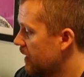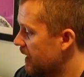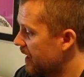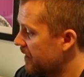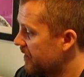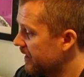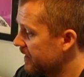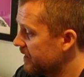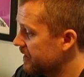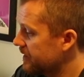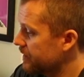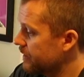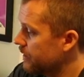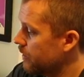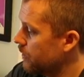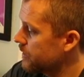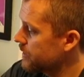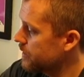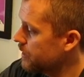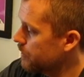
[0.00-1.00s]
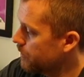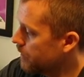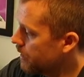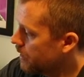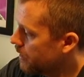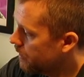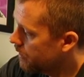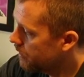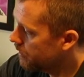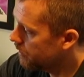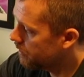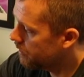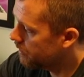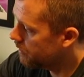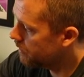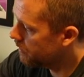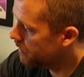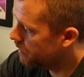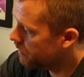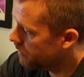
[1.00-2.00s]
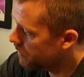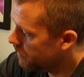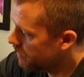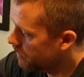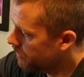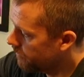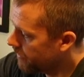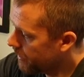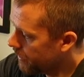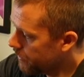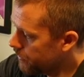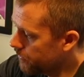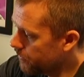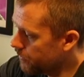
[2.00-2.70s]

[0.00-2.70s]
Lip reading: I think this is an awesome value